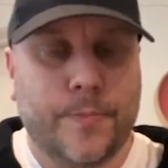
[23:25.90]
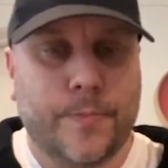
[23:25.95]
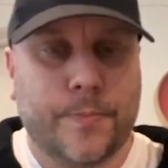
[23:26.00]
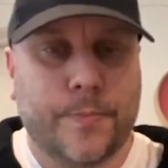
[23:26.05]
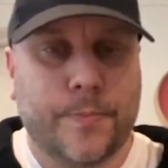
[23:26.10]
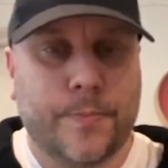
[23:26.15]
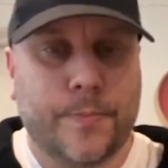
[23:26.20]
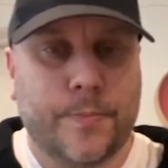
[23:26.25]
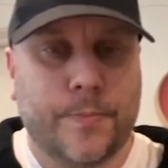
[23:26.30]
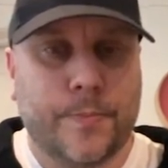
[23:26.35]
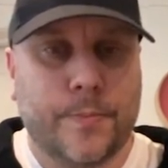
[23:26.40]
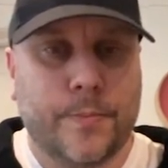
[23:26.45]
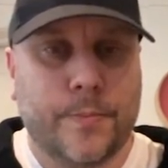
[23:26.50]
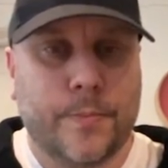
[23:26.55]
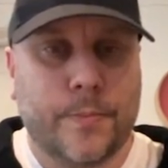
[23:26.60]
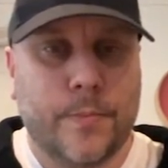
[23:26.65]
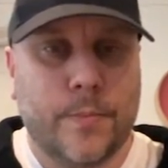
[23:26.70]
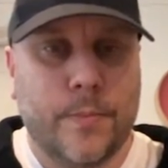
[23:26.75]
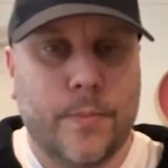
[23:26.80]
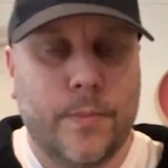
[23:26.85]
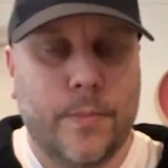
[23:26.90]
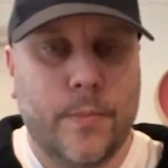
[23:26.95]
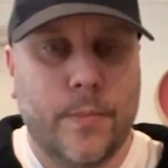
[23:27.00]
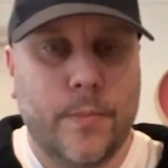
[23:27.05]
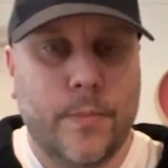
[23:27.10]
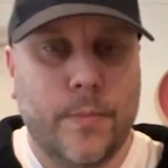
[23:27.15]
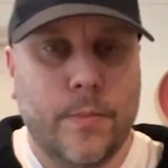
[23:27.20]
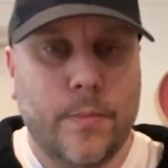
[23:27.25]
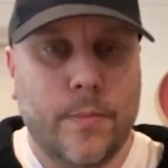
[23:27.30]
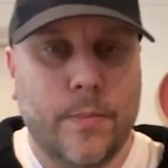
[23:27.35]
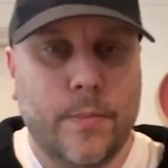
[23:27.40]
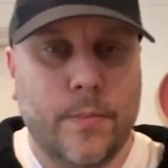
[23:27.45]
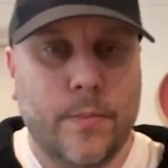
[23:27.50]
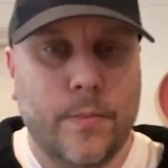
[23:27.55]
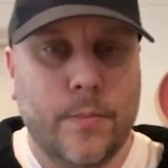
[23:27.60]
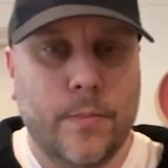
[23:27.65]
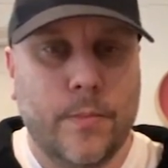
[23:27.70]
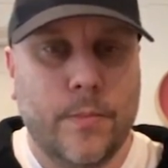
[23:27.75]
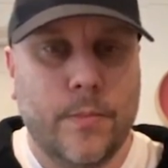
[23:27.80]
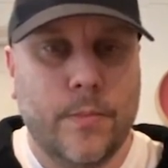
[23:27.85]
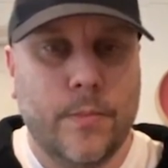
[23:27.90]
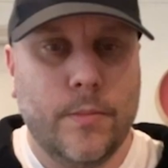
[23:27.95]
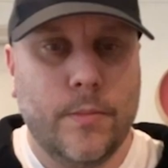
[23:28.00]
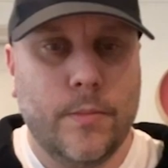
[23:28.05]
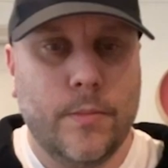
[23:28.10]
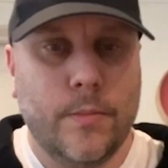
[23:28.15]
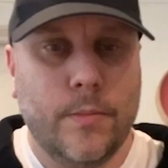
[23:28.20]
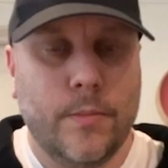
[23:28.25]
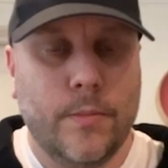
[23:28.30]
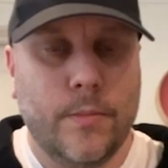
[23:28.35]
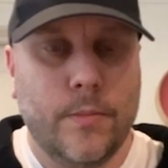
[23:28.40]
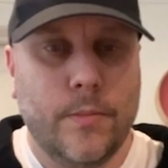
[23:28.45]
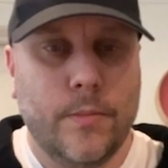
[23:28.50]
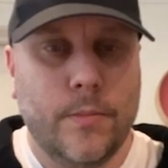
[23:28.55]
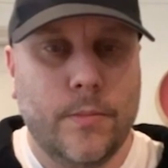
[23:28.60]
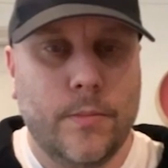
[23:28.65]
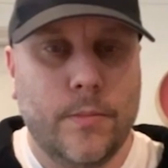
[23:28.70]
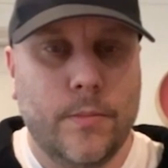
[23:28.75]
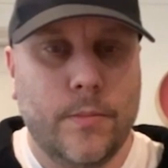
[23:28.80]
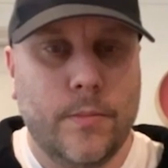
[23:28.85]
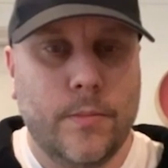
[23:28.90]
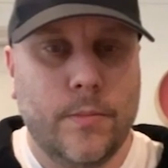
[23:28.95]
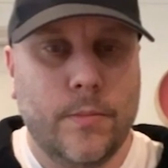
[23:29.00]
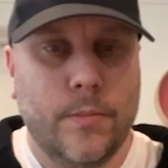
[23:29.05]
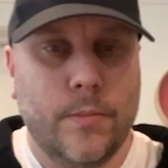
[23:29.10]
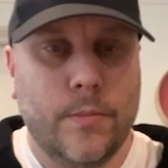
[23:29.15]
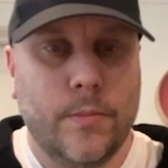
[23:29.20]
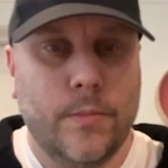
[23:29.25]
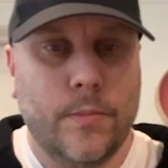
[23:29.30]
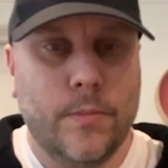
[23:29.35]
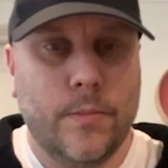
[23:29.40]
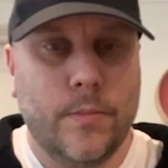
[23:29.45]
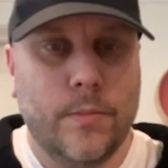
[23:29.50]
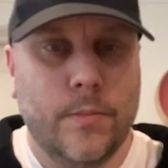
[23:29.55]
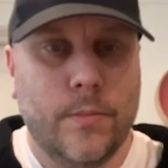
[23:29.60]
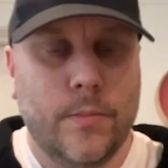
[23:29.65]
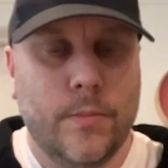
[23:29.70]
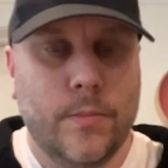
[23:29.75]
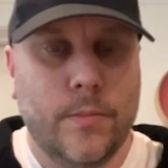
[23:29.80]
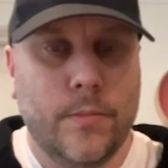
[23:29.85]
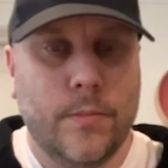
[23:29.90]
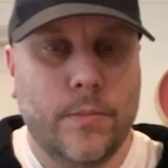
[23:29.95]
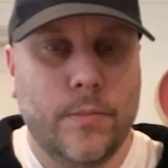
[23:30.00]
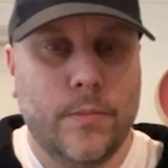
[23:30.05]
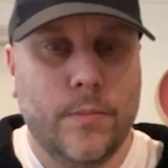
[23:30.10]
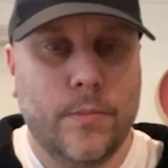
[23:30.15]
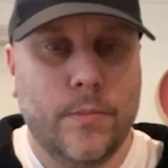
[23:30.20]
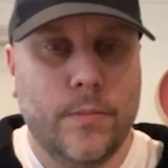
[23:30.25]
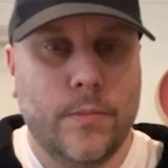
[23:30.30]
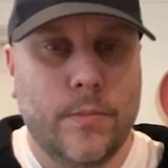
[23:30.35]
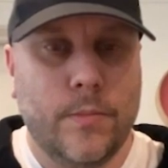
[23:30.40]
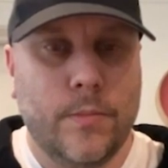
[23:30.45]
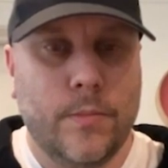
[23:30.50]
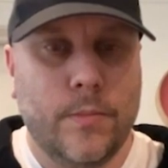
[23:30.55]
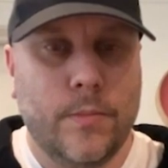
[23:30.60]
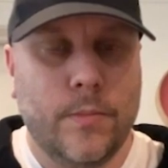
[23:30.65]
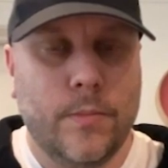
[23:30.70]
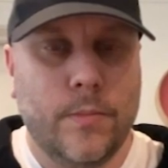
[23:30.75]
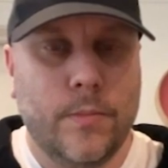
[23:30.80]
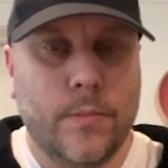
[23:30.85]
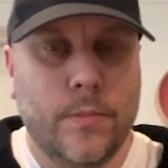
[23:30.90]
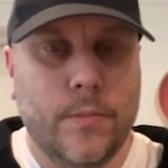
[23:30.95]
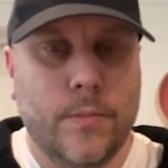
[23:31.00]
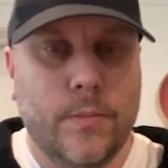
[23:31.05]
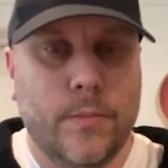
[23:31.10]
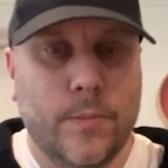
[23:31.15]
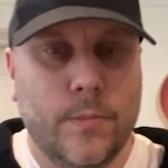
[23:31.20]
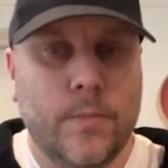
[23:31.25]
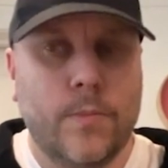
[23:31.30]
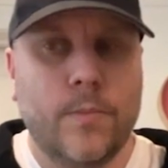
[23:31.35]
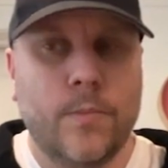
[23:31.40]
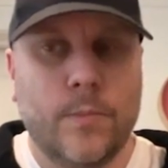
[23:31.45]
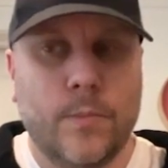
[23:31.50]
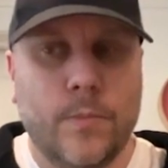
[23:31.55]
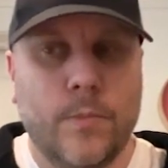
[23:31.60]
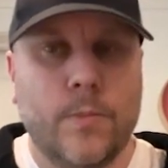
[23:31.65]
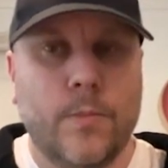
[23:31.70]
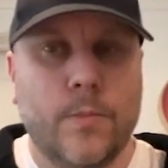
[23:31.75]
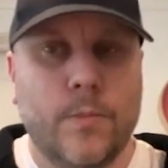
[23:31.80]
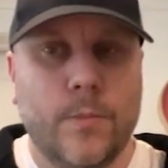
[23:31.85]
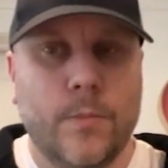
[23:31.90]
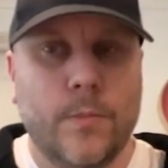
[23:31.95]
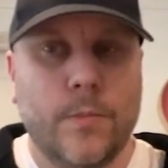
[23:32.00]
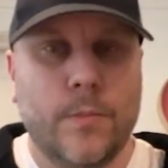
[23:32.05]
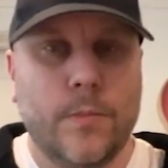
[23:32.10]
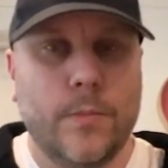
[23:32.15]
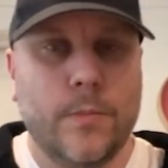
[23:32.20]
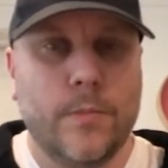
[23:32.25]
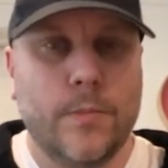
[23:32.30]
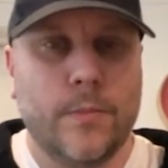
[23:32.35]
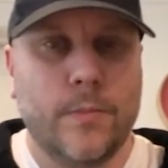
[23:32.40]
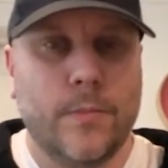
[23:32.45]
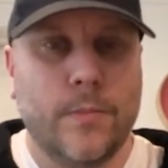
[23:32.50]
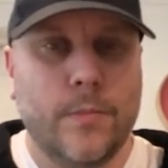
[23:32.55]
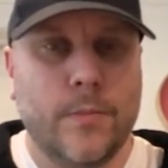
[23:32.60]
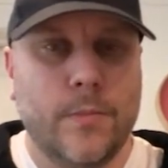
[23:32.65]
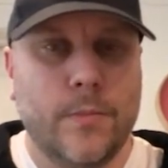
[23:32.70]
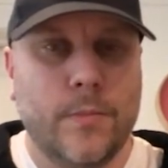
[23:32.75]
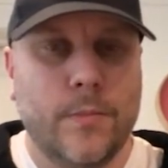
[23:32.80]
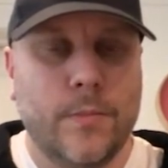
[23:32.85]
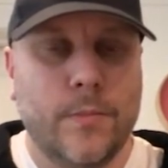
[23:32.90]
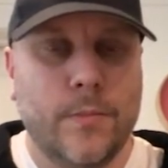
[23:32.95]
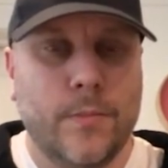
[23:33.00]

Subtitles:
(not speaking)